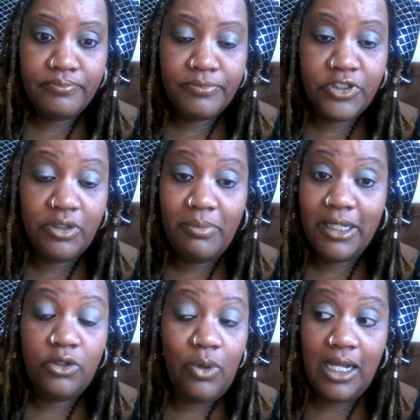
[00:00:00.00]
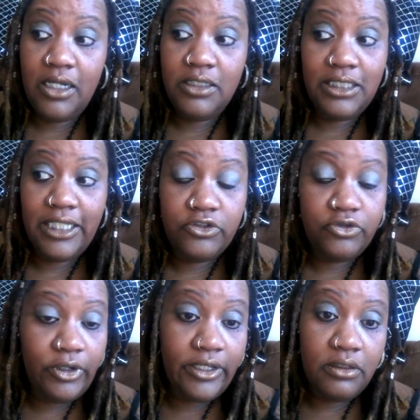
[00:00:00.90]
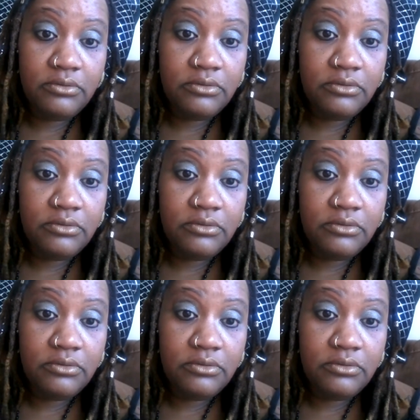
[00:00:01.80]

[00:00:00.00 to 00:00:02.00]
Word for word: Somebody who I could have let drown